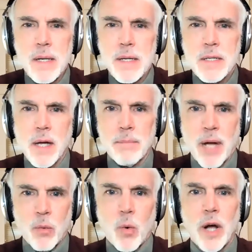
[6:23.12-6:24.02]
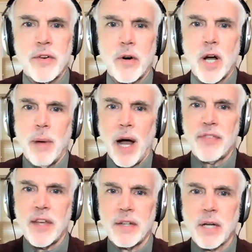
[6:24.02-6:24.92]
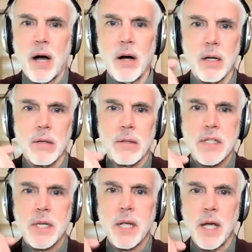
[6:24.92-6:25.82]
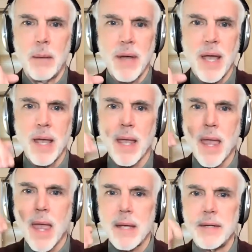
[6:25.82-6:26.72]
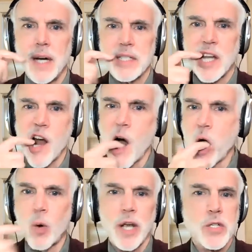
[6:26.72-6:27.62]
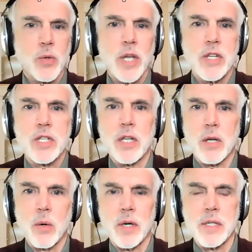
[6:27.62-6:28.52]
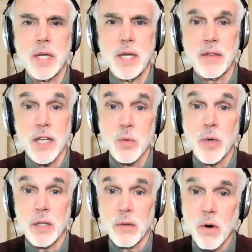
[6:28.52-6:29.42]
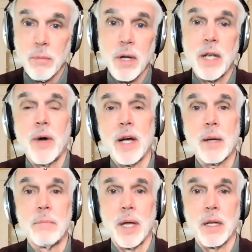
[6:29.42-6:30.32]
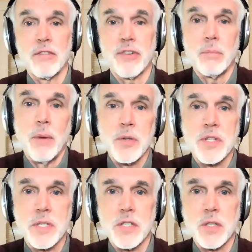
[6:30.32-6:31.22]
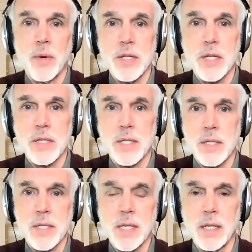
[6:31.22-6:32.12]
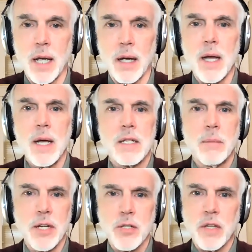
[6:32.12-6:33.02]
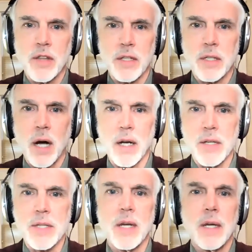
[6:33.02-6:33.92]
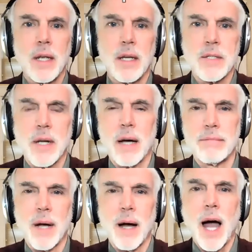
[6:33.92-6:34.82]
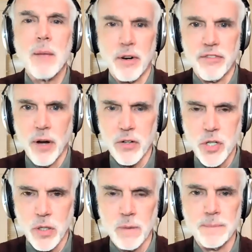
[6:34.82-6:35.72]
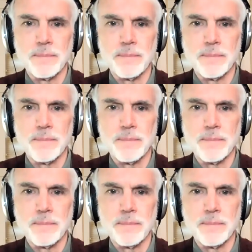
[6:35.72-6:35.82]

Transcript: Some may wonder about the tongue tip. Does it always reach the lower teeth, as we normally recommend for most situations in singing, to make sure that the tongue is not hyperfunctional?